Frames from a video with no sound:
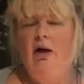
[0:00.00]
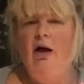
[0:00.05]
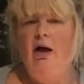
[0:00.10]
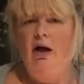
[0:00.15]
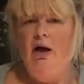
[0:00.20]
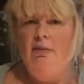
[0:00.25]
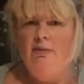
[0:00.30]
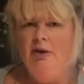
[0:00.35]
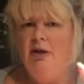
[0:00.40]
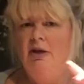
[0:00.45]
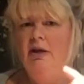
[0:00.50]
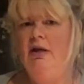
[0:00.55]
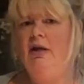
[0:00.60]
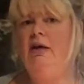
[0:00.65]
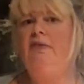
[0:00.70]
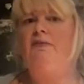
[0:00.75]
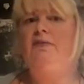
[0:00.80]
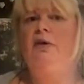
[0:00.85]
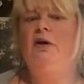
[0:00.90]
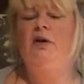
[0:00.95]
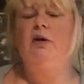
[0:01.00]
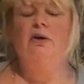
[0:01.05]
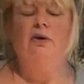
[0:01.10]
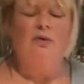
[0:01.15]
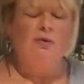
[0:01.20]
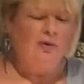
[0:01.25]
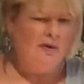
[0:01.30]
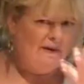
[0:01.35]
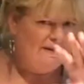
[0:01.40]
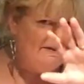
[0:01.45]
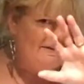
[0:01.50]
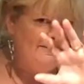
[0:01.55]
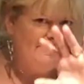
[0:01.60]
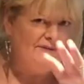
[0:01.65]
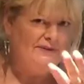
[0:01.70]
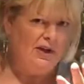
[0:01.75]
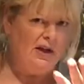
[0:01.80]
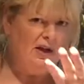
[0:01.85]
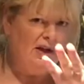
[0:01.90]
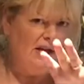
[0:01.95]
I'm going to give you
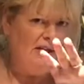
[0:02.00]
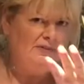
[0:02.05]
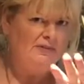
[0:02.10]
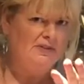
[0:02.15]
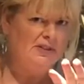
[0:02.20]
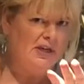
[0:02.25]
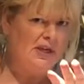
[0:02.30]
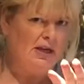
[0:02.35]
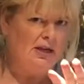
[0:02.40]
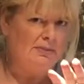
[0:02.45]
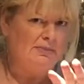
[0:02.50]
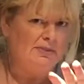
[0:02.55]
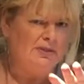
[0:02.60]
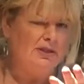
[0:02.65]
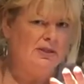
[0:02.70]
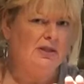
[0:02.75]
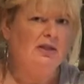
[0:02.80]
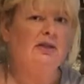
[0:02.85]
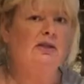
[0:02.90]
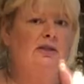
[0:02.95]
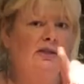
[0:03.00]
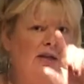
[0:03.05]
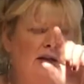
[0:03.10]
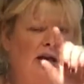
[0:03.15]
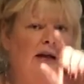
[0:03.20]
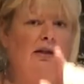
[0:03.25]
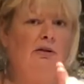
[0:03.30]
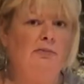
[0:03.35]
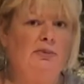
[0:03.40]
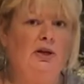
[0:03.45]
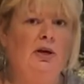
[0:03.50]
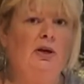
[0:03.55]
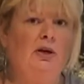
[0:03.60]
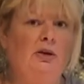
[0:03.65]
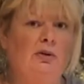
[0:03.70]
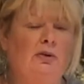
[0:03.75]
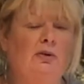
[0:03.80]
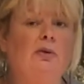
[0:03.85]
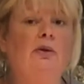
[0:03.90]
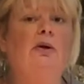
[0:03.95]
five tips to help
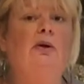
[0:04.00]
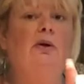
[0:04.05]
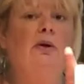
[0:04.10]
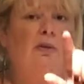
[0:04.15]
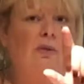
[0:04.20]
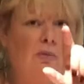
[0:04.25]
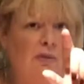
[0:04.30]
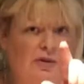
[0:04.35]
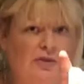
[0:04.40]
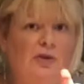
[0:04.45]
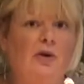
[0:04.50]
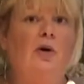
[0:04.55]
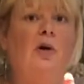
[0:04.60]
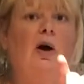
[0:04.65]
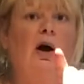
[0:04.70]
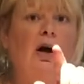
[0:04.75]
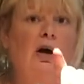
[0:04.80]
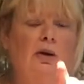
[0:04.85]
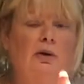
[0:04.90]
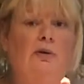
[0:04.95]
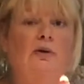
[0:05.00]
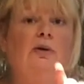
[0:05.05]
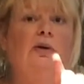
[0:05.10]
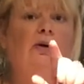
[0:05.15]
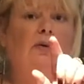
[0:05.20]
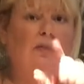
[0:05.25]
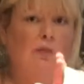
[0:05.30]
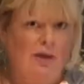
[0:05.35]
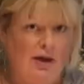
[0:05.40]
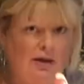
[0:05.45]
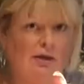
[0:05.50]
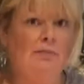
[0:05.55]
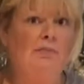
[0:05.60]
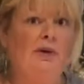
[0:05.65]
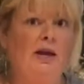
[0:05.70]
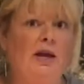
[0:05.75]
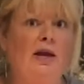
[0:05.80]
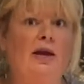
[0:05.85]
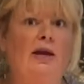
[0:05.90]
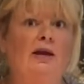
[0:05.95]
you with your own
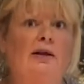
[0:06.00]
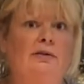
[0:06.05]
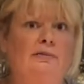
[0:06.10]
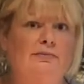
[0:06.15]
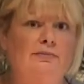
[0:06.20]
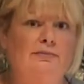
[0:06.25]
well-being.